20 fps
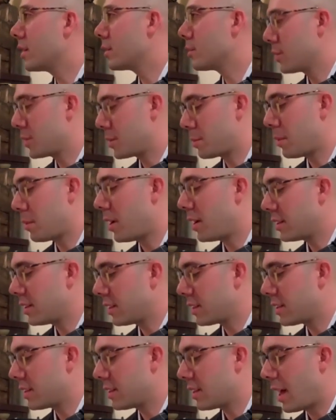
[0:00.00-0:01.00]
and
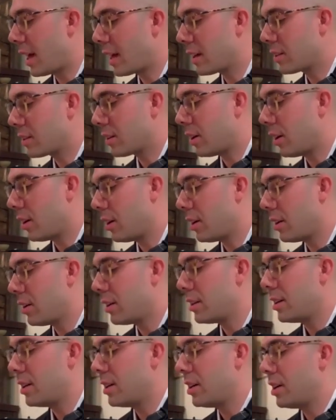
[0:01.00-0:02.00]
responding to that
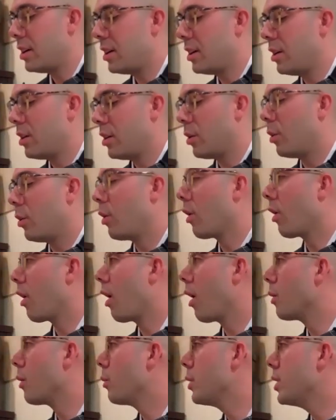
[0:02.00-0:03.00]
call? Or
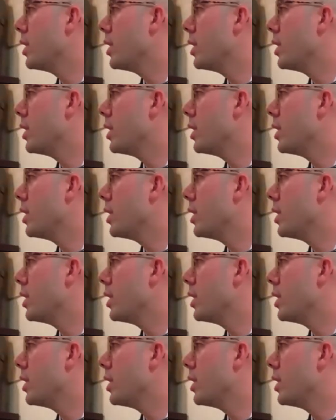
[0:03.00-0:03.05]
are